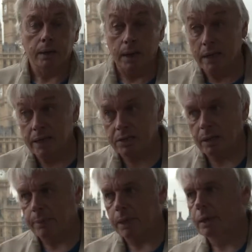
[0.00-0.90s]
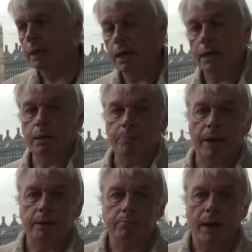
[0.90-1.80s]
at least
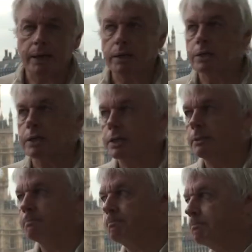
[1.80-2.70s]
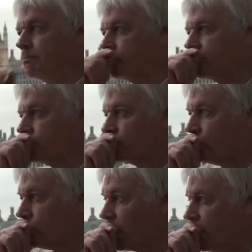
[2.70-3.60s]
semi-independent banking system.
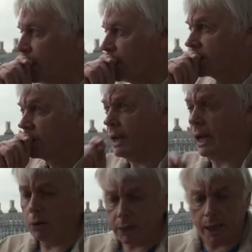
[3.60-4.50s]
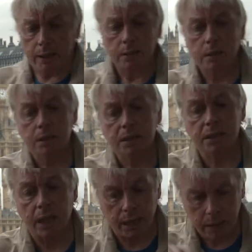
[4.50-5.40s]
So now, okay,
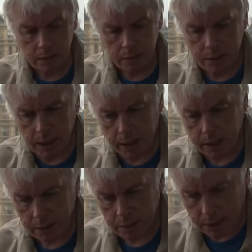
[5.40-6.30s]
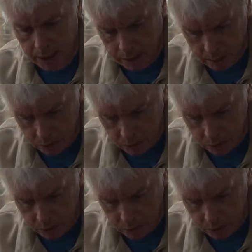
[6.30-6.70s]
tick, tick, tick,